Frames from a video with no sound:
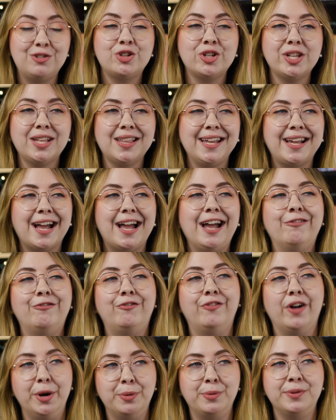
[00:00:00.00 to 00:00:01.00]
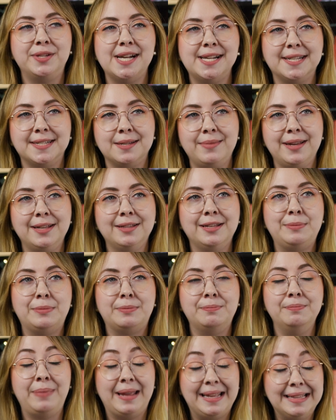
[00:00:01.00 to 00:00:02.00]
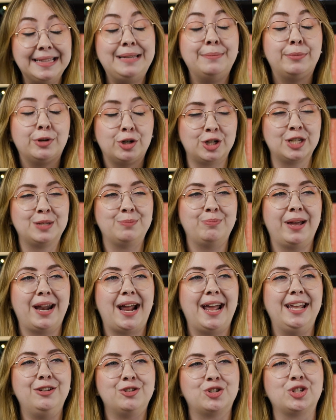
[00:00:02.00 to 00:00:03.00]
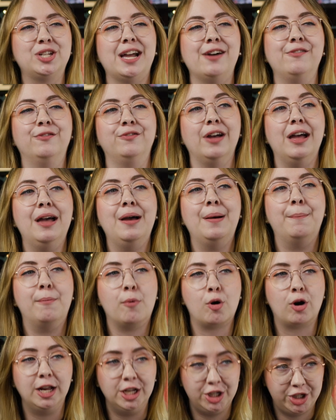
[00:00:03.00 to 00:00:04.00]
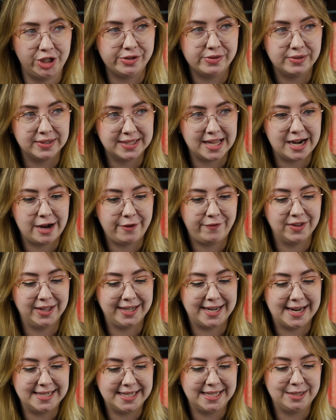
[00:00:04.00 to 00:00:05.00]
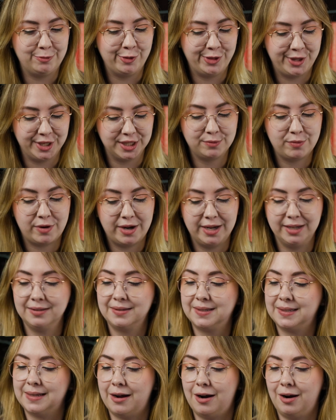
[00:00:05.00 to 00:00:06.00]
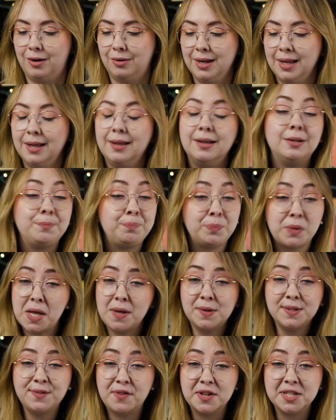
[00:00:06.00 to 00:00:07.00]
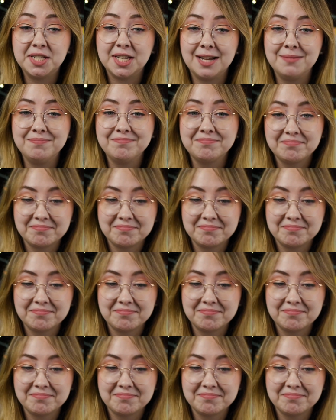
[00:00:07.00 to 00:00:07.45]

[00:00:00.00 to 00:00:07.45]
Usually like I have fun with Tessa Bailey books, but I usually have more issues than I feel like I did with this one. So it was a fun time.